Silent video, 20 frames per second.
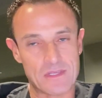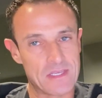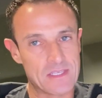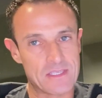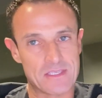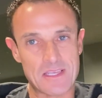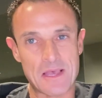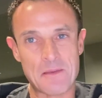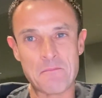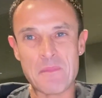
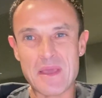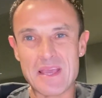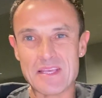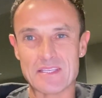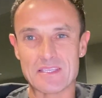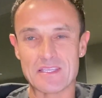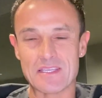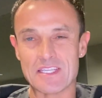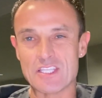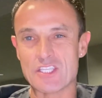It's
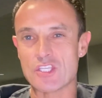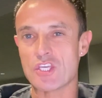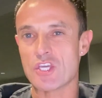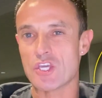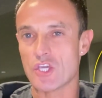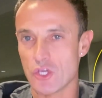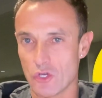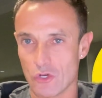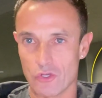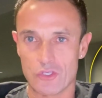amazing, it's
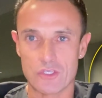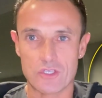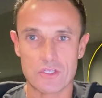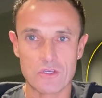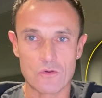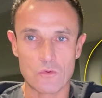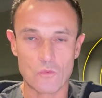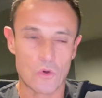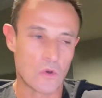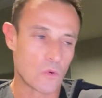huge
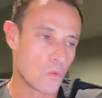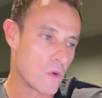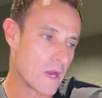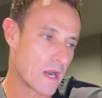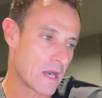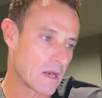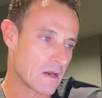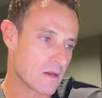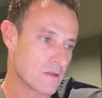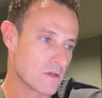what we
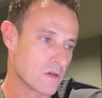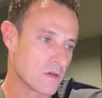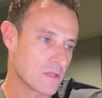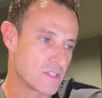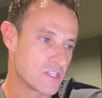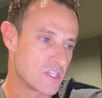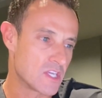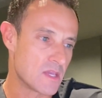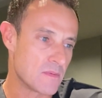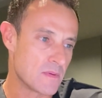are
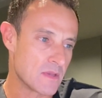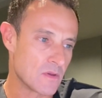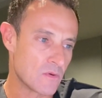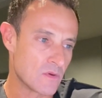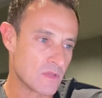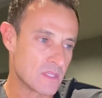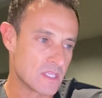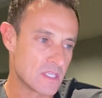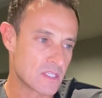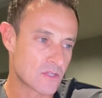achieving
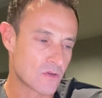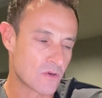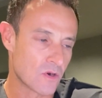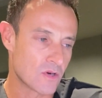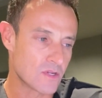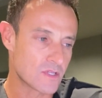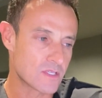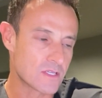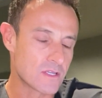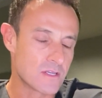with this
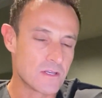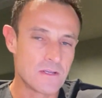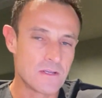course.